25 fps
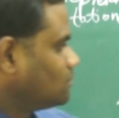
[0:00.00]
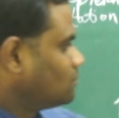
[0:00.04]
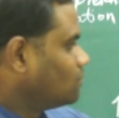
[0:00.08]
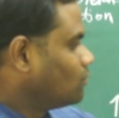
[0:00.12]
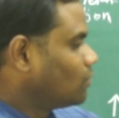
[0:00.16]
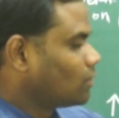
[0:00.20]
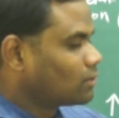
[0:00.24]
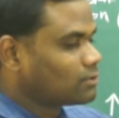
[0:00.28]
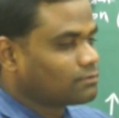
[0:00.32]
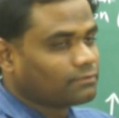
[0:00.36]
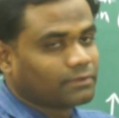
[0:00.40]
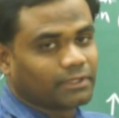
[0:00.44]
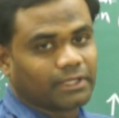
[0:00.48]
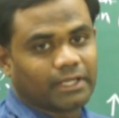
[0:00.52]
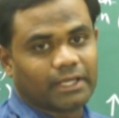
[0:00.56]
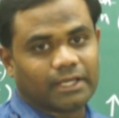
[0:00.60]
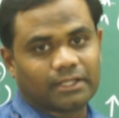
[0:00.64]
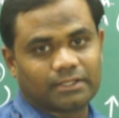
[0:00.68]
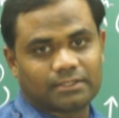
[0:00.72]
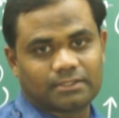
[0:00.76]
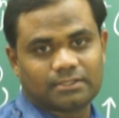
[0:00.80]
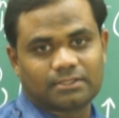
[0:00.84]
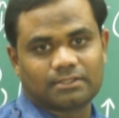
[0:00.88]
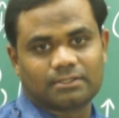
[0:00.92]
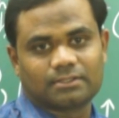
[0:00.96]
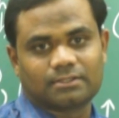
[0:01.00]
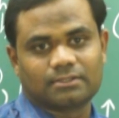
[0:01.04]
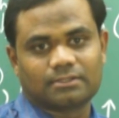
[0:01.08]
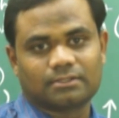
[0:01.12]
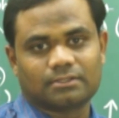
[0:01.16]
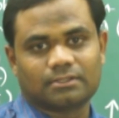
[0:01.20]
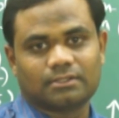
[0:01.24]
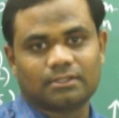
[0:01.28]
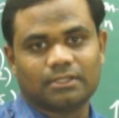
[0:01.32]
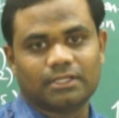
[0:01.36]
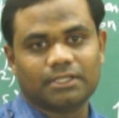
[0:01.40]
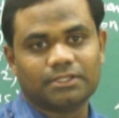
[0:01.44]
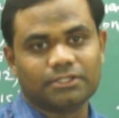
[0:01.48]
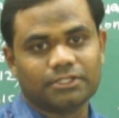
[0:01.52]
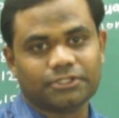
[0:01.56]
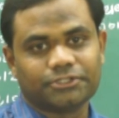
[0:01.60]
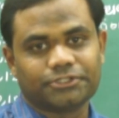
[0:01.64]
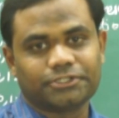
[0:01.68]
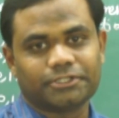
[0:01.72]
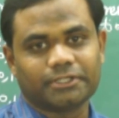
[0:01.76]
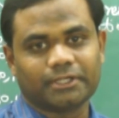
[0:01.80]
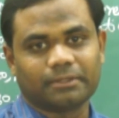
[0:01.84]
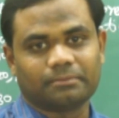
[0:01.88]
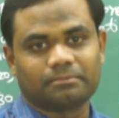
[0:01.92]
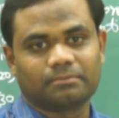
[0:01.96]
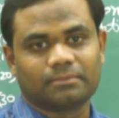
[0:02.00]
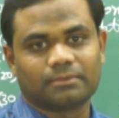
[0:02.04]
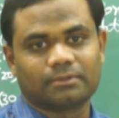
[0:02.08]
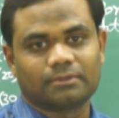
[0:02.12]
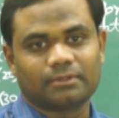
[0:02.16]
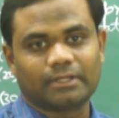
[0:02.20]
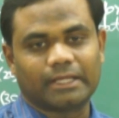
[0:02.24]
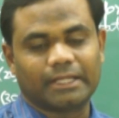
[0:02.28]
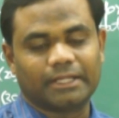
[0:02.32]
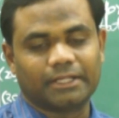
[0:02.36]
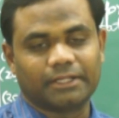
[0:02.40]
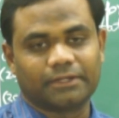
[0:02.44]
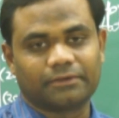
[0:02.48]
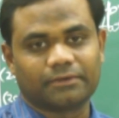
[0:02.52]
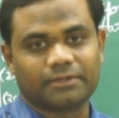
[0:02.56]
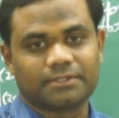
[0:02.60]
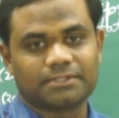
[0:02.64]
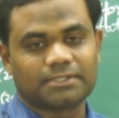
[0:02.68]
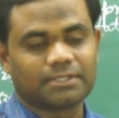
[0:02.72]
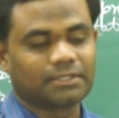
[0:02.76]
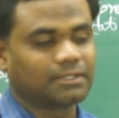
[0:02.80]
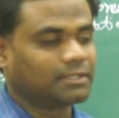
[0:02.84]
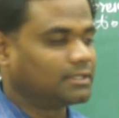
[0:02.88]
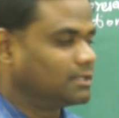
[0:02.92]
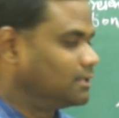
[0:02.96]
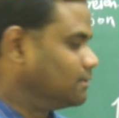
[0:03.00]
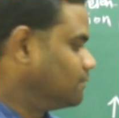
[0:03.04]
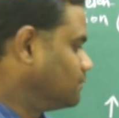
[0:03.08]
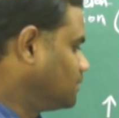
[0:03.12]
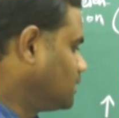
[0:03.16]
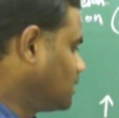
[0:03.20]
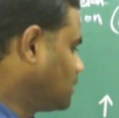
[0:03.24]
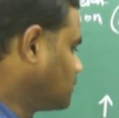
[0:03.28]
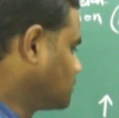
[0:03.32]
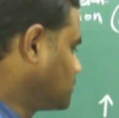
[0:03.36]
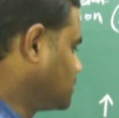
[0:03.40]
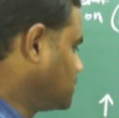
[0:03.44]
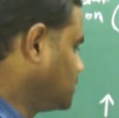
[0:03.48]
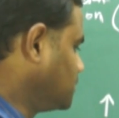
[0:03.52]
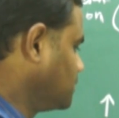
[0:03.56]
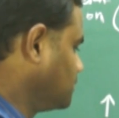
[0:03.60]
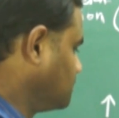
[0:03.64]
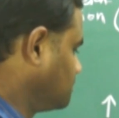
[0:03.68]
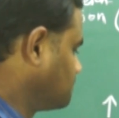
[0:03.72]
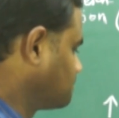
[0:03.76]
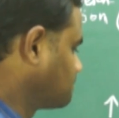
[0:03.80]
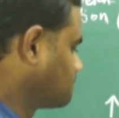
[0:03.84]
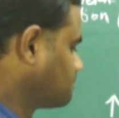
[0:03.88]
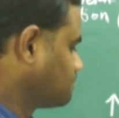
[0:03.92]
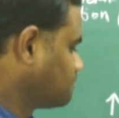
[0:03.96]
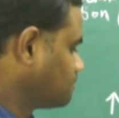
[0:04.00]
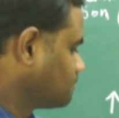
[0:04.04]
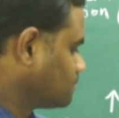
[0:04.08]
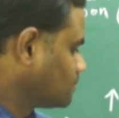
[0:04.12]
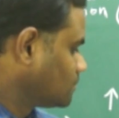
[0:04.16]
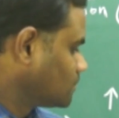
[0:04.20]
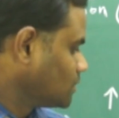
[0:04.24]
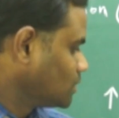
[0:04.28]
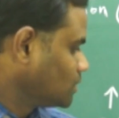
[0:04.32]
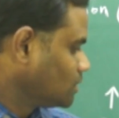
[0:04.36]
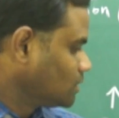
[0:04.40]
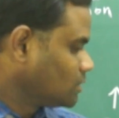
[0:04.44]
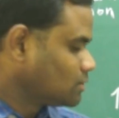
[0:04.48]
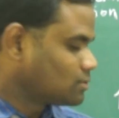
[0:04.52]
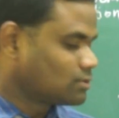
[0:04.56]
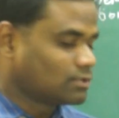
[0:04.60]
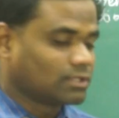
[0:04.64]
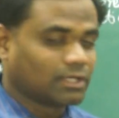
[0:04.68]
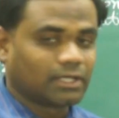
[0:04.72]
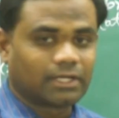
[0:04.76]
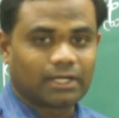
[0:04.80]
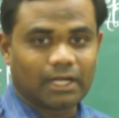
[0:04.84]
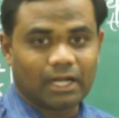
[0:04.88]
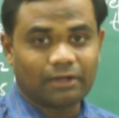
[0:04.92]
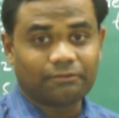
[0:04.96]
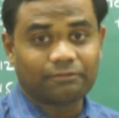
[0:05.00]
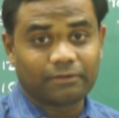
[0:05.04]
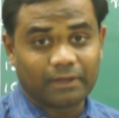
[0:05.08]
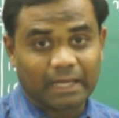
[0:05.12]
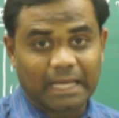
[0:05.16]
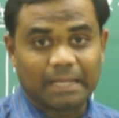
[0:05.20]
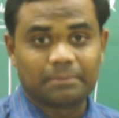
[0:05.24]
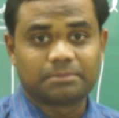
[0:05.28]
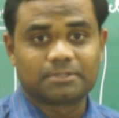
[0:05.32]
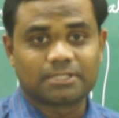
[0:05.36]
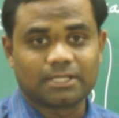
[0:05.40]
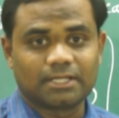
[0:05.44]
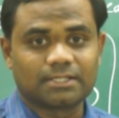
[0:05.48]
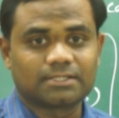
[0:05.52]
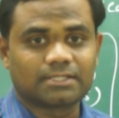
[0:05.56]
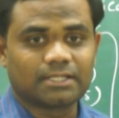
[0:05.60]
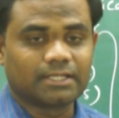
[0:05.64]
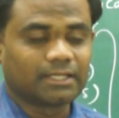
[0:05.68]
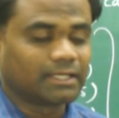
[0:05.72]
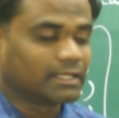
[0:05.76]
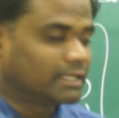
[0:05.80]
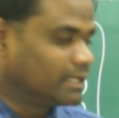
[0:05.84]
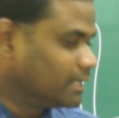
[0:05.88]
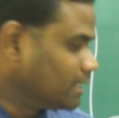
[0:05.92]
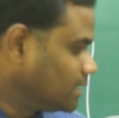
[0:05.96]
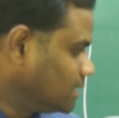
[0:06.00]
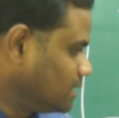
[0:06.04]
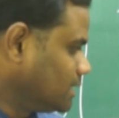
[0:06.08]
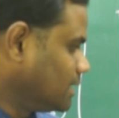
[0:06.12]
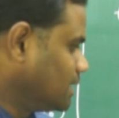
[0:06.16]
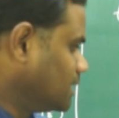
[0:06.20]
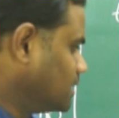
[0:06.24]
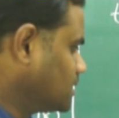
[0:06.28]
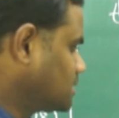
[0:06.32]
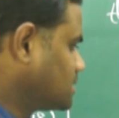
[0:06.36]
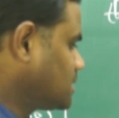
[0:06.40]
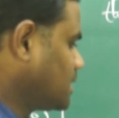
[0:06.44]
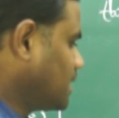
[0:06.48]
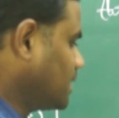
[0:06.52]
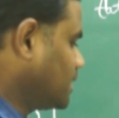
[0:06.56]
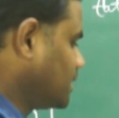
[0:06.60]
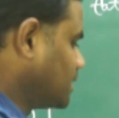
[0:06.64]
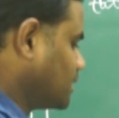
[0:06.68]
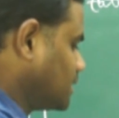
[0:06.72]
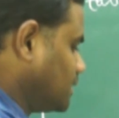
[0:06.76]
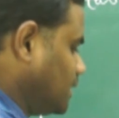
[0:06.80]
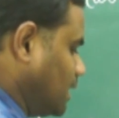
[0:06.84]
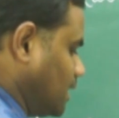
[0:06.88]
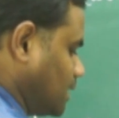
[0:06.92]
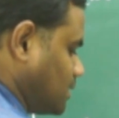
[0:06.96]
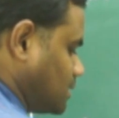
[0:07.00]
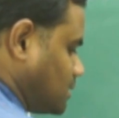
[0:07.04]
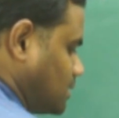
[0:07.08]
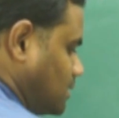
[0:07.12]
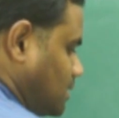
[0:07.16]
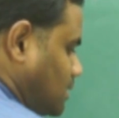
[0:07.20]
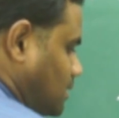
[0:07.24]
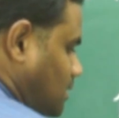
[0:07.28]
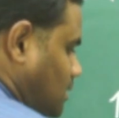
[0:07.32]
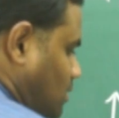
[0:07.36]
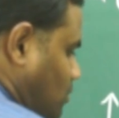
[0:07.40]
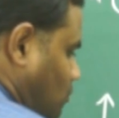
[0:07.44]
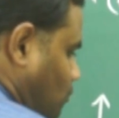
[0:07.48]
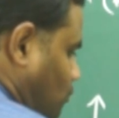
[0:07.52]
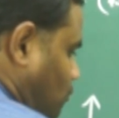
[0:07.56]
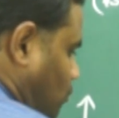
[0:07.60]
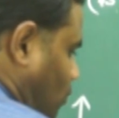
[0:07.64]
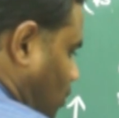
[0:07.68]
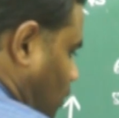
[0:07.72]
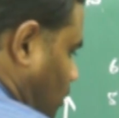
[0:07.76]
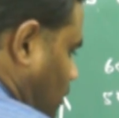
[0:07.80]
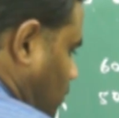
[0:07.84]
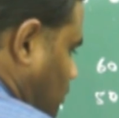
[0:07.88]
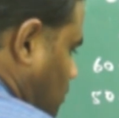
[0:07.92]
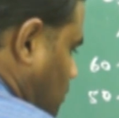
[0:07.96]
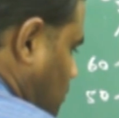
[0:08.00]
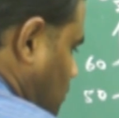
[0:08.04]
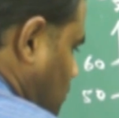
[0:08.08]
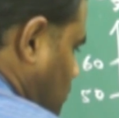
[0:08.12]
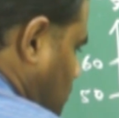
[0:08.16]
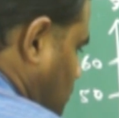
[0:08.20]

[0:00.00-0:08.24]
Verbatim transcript: what we get in this shape, an increasing curve out here. So the graph helps us in clearly understanding that for